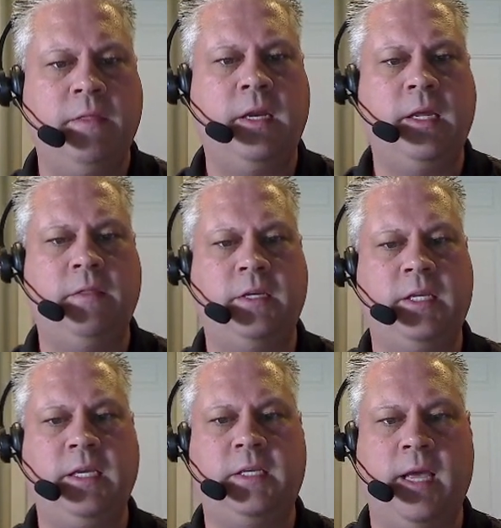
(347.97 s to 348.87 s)
And then in the
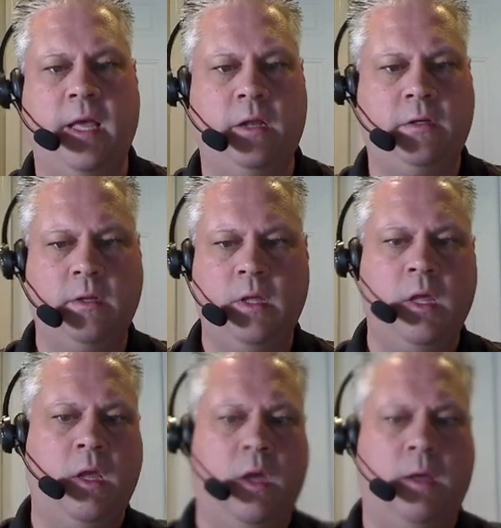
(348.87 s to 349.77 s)
detailed,
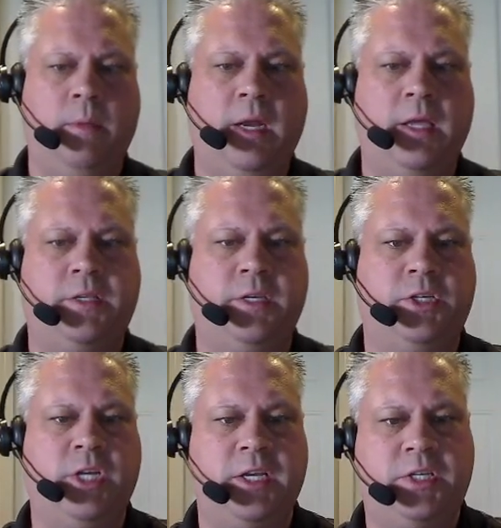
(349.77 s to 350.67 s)
I'm going to hit
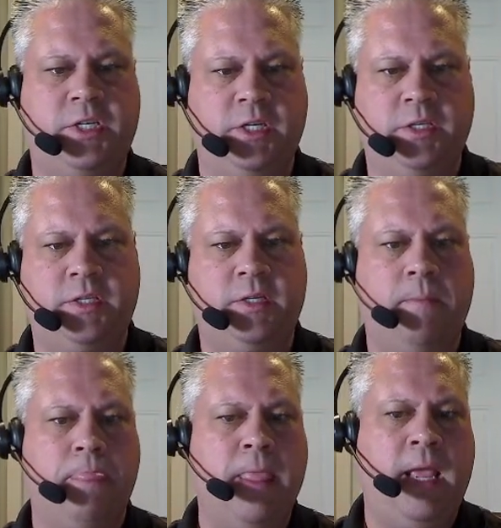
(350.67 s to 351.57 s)
suggestions.
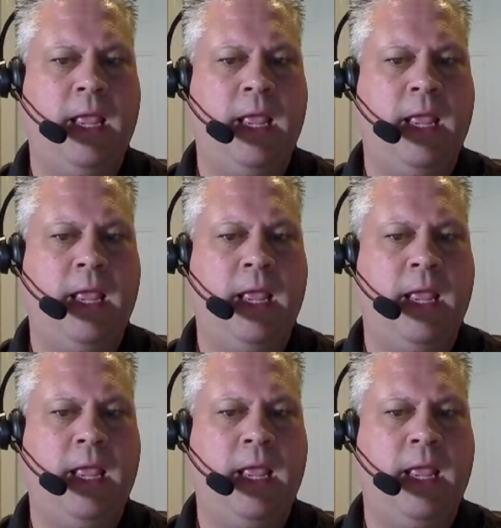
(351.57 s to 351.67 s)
